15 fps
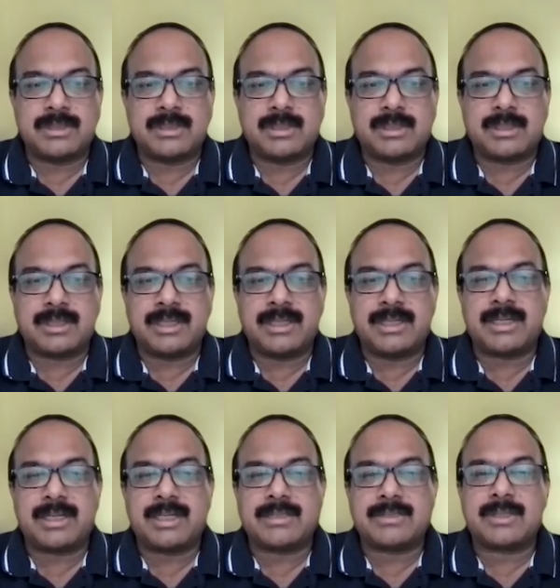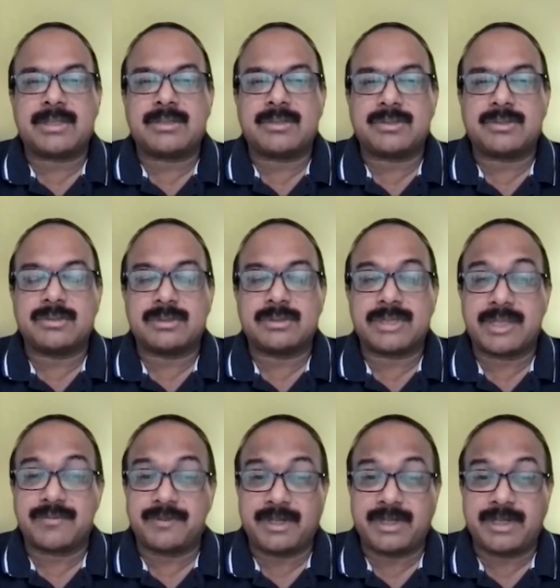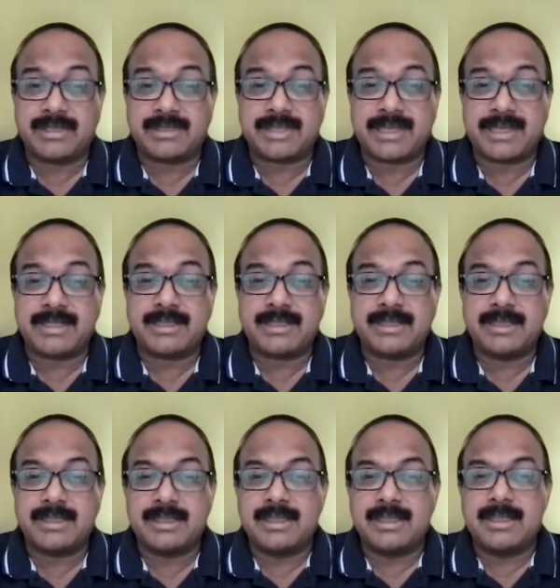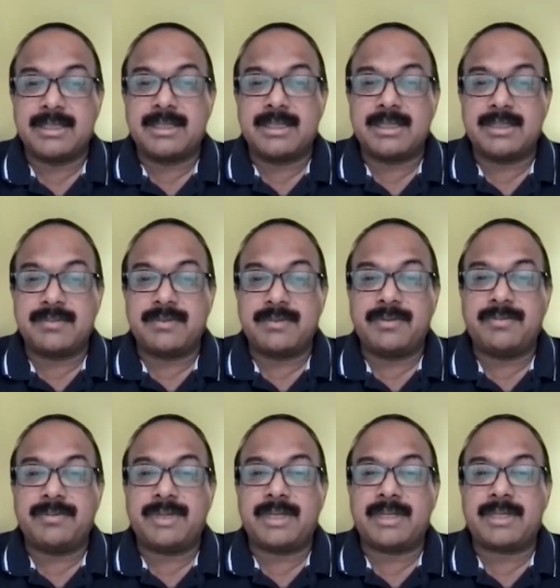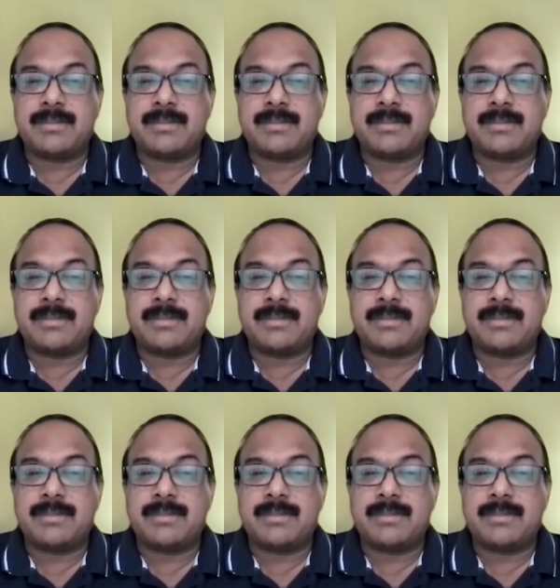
uh, clinical trials are also carefully designed reviewed and